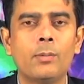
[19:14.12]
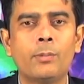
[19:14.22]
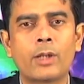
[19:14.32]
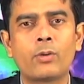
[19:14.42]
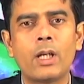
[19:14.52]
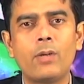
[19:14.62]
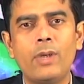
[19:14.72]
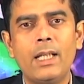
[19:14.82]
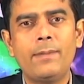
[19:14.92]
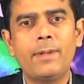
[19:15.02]
But today
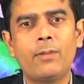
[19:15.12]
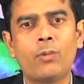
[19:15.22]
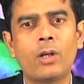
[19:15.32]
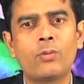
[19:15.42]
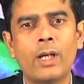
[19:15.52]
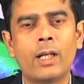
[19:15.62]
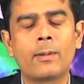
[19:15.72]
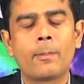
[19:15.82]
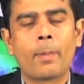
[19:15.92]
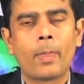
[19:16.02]
we live in a world where
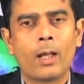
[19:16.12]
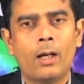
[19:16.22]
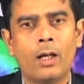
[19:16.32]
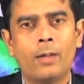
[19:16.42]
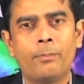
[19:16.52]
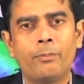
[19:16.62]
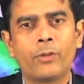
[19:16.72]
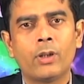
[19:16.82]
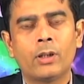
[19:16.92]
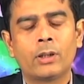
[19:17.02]

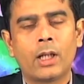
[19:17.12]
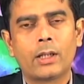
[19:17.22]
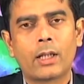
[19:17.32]
the